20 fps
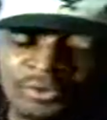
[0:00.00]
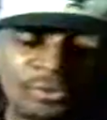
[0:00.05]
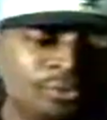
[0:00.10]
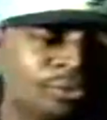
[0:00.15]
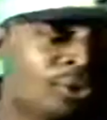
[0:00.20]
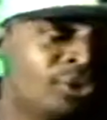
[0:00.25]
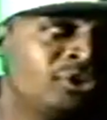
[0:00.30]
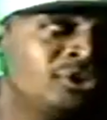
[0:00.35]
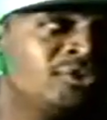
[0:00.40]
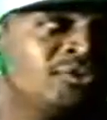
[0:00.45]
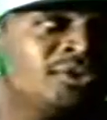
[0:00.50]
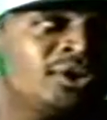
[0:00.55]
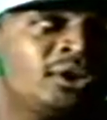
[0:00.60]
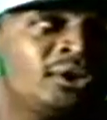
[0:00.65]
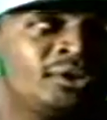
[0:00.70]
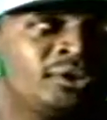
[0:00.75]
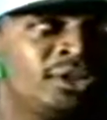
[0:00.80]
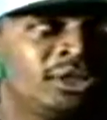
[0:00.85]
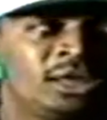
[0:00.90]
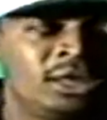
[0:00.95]
from
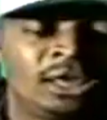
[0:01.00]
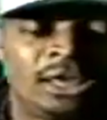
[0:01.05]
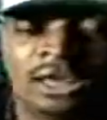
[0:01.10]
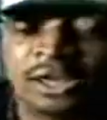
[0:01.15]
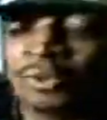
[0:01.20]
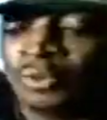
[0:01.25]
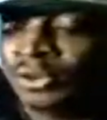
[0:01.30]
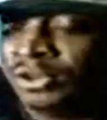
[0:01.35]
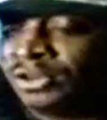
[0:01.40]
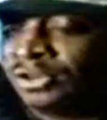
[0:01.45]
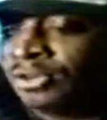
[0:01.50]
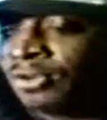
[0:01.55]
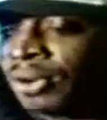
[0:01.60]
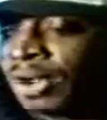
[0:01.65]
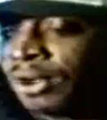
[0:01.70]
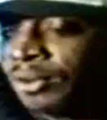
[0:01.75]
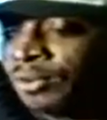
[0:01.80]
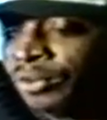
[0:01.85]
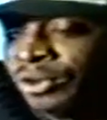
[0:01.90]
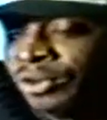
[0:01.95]
Roosevelt, and we
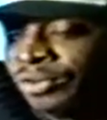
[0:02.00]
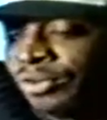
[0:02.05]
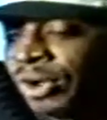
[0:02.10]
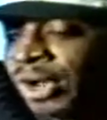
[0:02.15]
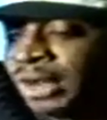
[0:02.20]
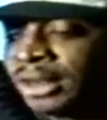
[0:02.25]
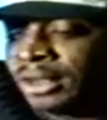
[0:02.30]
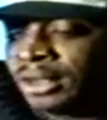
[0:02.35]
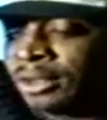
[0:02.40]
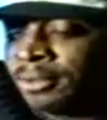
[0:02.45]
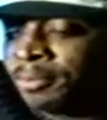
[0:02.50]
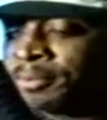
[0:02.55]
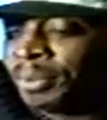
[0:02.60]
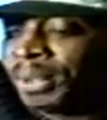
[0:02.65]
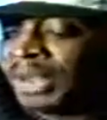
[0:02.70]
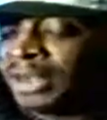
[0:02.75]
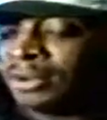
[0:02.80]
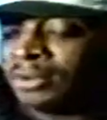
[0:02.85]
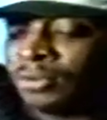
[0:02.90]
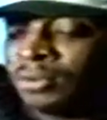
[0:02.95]
struck. We try to
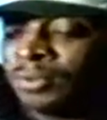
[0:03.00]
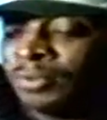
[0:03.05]
combat,